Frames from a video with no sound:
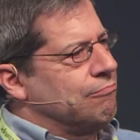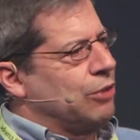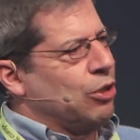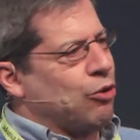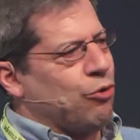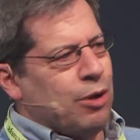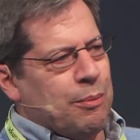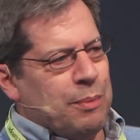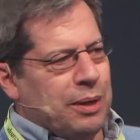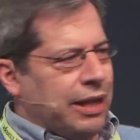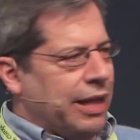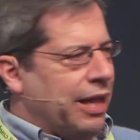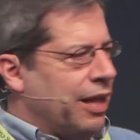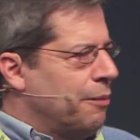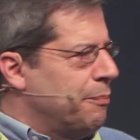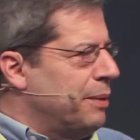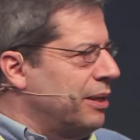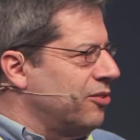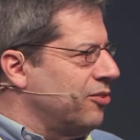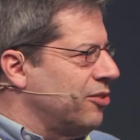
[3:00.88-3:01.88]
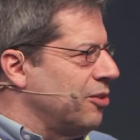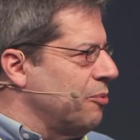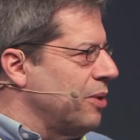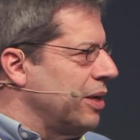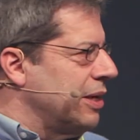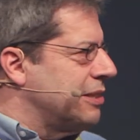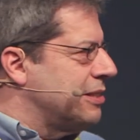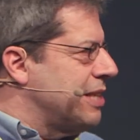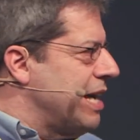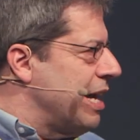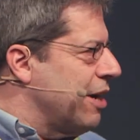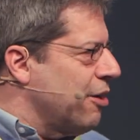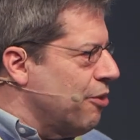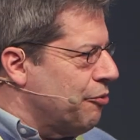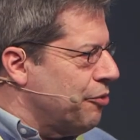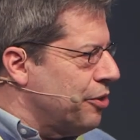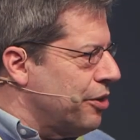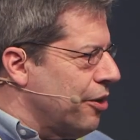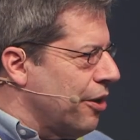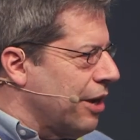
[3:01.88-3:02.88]
criminal elements that want to take
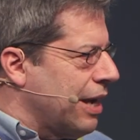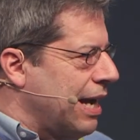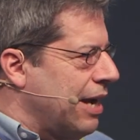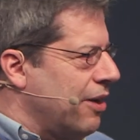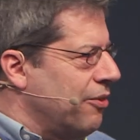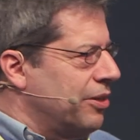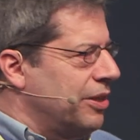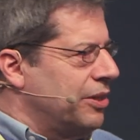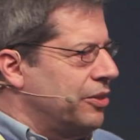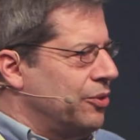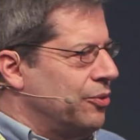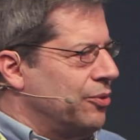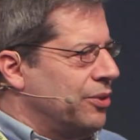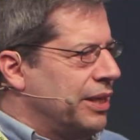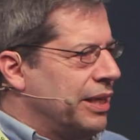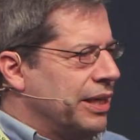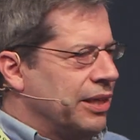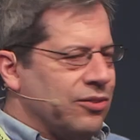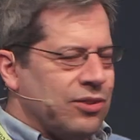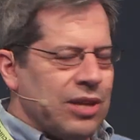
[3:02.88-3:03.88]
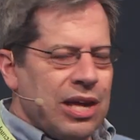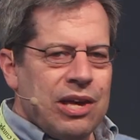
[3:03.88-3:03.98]
over your account and do things.